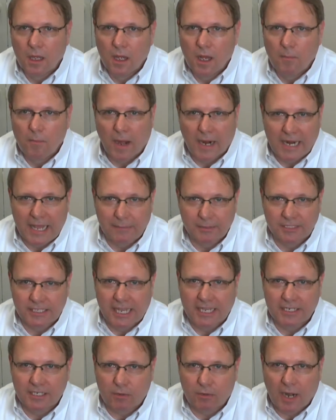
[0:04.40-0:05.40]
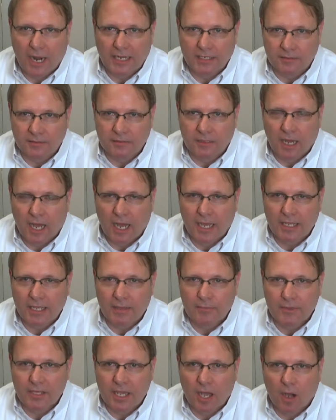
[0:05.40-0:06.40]
My name is Andy Ritan. I am
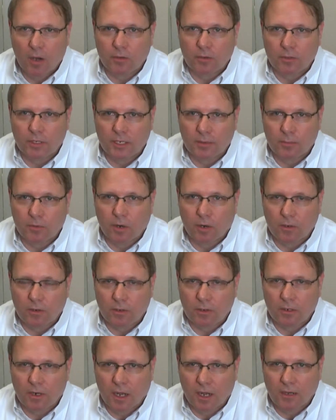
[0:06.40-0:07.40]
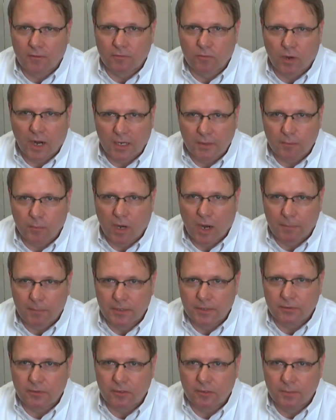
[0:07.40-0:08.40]
the owner and broker of Ritan Property
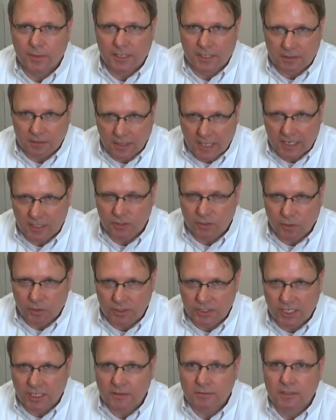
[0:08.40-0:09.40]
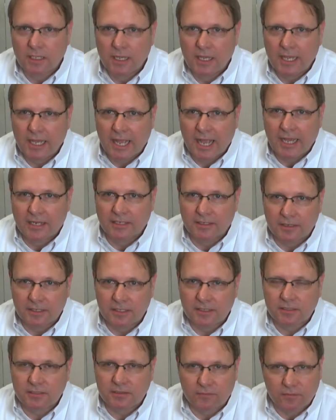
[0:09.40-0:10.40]
Group in Atlanta, Georgia. And in
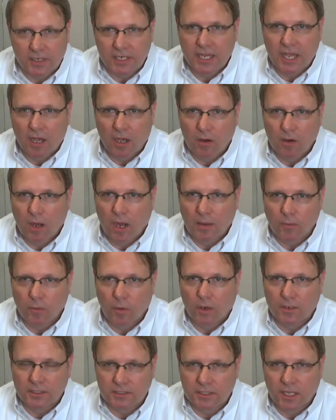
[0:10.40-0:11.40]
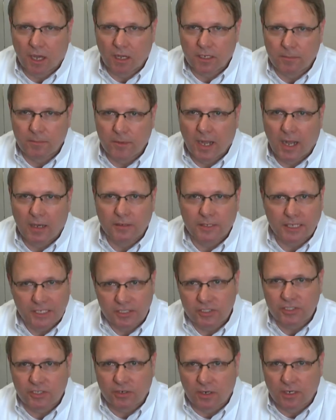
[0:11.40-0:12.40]
this video, I'm going to talk about
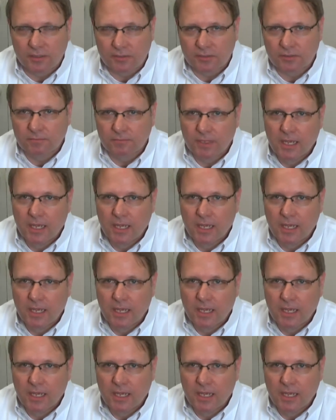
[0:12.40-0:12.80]
insurance.